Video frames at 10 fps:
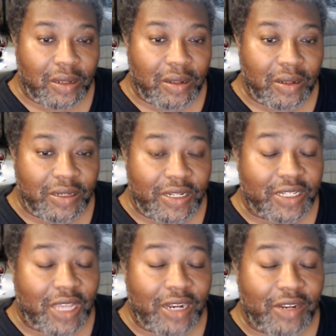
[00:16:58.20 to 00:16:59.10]
just
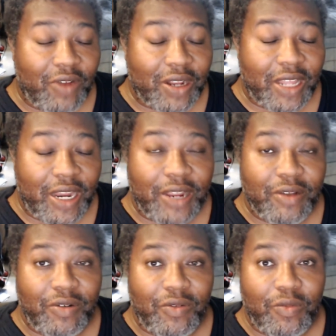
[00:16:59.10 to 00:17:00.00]
got to direct that anger
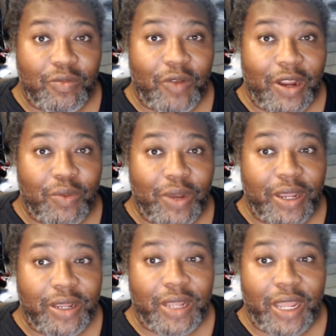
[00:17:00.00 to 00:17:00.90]
the right
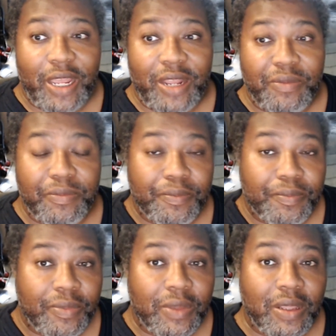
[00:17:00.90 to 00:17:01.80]
way. And
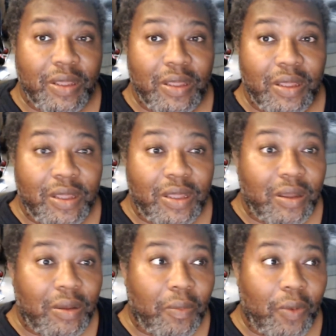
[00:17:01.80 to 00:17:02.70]

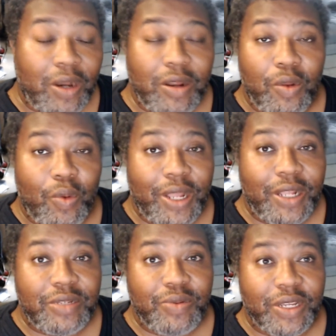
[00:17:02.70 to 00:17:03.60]
one of the
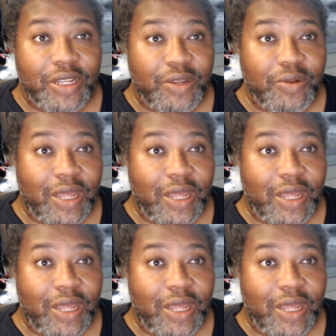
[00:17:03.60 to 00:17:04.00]
ways we can do that